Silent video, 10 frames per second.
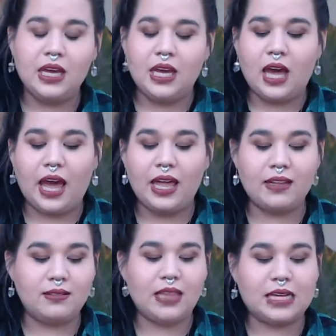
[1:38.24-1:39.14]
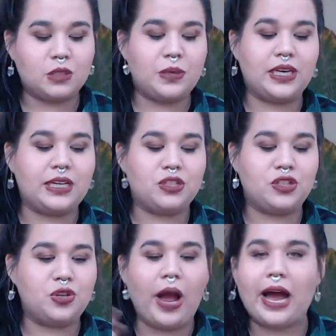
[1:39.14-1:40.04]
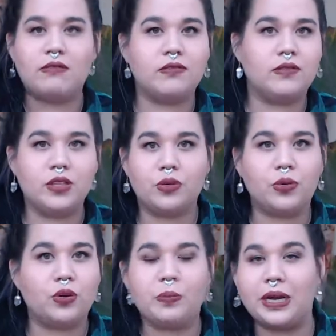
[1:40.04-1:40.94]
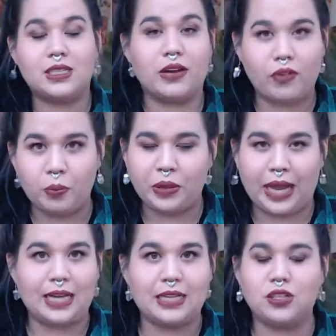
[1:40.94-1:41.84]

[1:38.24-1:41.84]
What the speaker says: And that's because you're ruled by several planets.